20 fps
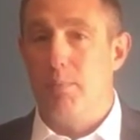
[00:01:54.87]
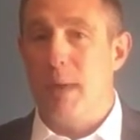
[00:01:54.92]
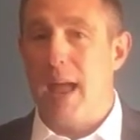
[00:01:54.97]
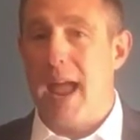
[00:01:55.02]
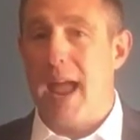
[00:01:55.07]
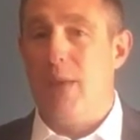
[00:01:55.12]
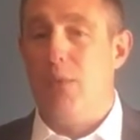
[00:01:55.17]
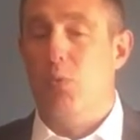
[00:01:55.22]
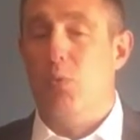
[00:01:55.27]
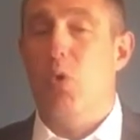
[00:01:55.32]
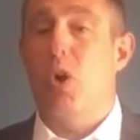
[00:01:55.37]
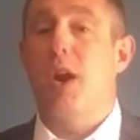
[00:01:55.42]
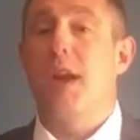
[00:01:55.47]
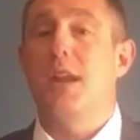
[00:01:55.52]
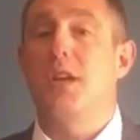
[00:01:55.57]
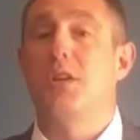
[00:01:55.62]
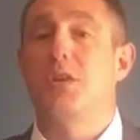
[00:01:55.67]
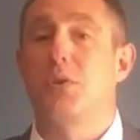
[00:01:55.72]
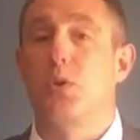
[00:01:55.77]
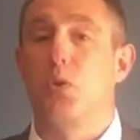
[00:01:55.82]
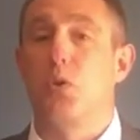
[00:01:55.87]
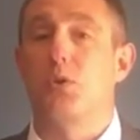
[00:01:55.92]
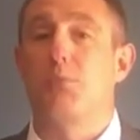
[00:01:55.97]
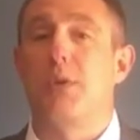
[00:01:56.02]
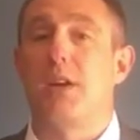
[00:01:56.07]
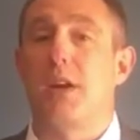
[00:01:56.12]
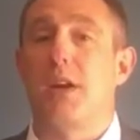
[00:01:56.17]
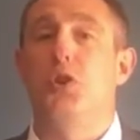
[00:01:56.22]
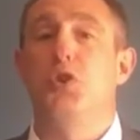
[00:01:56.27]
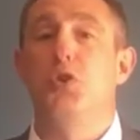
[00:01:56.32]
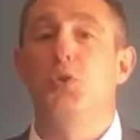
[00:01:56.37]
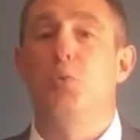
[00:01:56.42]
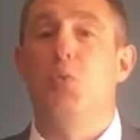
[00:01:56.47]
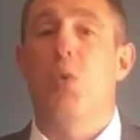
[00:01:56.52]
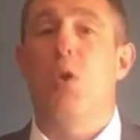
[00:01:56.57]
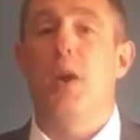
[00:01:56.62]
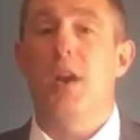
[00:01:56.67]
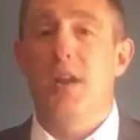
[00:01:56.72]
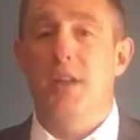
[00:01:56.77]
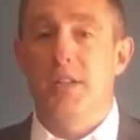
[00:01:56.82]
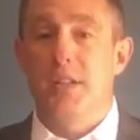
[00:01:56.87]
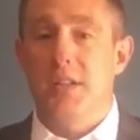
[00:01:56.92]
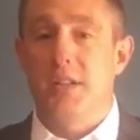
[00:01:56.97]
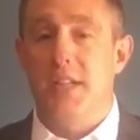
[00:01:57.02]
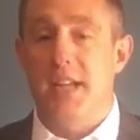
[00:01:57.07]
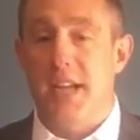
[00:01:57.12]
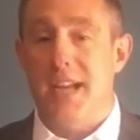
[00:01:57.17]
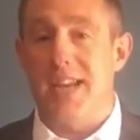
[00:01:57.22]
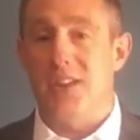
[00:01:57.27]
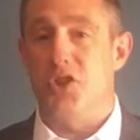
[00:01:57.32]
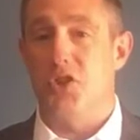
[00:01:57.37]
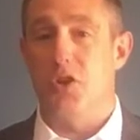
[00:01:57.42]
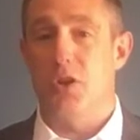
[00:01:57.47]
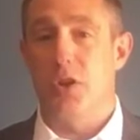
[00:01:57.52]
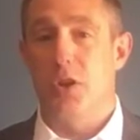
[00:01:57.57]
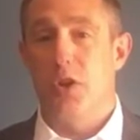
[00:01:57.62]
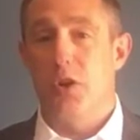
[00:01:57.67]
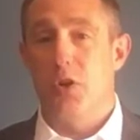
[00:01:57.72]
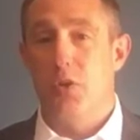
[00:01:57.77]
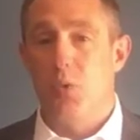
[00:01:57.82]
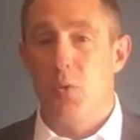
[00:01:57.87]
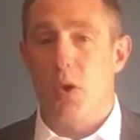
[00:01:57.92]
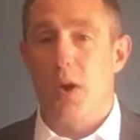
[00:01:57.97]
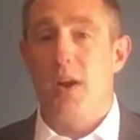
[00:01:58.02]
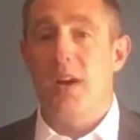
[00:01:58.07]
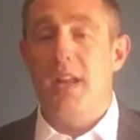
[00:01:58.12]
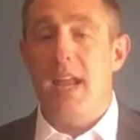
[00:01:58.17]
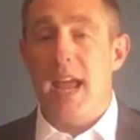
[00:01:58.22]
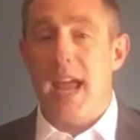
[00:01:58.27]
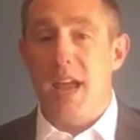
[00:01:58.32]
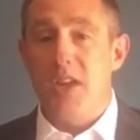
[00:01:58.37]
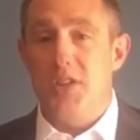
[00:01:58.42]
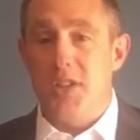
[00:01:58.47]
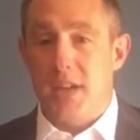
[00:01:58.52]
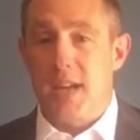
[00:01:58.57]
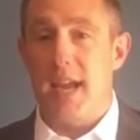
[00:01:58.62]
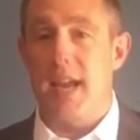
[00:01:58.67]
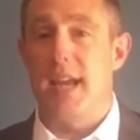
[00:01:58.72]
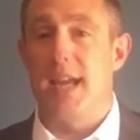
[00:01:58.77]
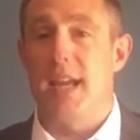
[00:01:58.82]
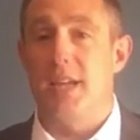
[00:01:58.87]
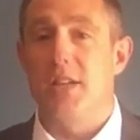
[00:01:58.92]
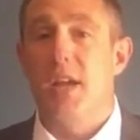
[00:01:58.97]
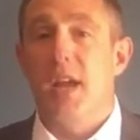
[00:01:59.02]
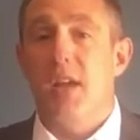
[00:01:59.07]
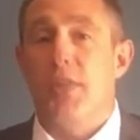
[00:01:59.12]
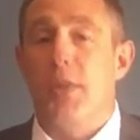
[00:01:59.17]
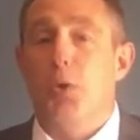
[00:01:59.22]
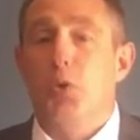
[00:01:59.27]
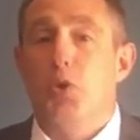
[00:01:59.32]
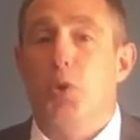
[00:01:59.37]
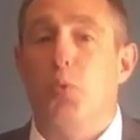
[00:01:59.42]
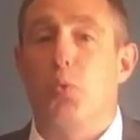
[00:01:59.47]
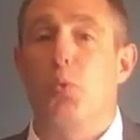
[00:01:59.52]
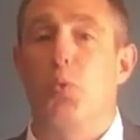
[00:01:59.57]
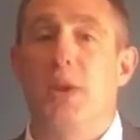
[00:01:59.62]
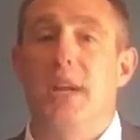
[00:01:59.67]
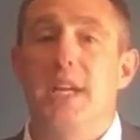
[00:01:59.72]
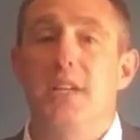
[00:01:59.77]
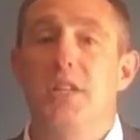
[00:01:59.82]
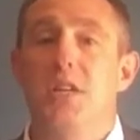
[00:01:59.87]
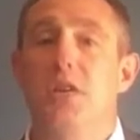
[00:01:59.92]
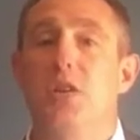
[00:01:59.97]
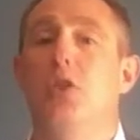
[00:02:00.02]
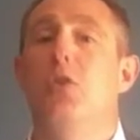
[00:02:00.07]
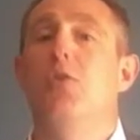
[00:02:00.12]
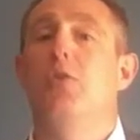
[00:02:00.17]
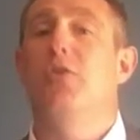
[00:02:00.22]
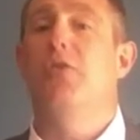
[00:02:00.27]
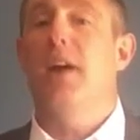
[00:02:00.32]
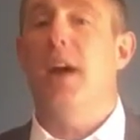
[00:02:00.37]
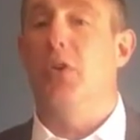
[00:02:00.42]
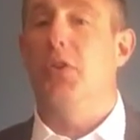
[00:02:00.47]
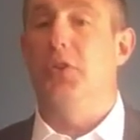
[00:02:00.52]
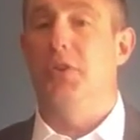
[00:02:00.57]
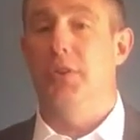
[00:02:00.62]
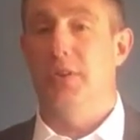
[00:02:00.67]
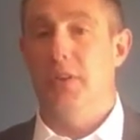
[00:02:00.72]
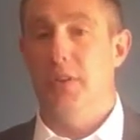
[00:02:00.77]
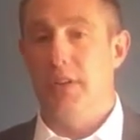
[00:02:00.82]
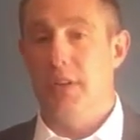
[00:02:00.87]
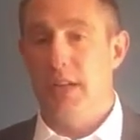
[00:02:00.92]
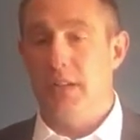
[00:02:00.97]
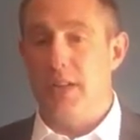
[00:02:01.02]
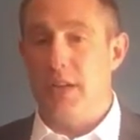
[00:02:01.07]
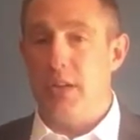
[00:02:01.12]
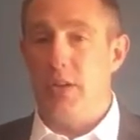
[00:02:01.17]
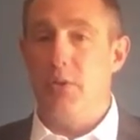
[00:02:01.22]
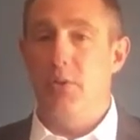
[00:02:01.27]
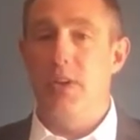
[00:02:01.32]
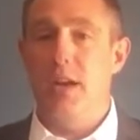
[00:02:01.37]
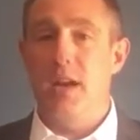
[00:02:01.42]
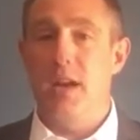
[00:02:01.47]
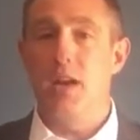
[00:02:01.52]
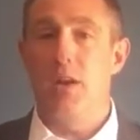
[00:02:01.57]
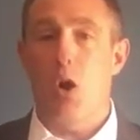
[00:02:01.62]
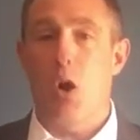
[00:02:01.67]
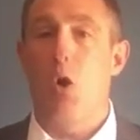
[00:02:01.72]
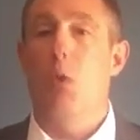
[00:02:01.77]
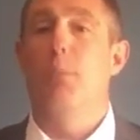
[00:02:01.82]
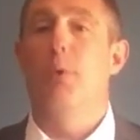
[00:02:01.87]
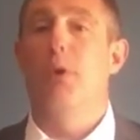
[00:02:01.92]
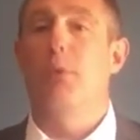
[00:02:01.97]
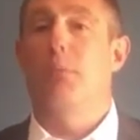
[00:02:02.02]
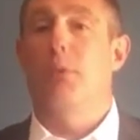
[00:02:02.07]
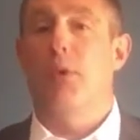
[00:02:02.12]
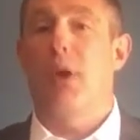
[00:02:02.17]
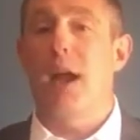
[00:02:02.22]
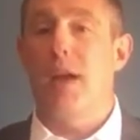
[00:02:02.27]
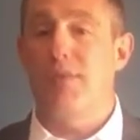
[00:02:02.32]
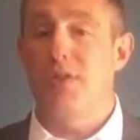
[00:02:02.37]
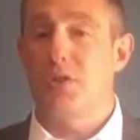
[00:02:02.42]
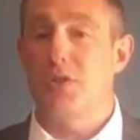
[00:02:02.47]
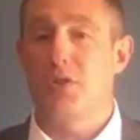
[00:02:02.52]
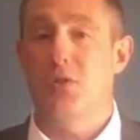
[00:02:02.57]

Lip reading: and running schools because you wanted to teach. You wanted to educate kids. There's a reason you felt that you needed to open a private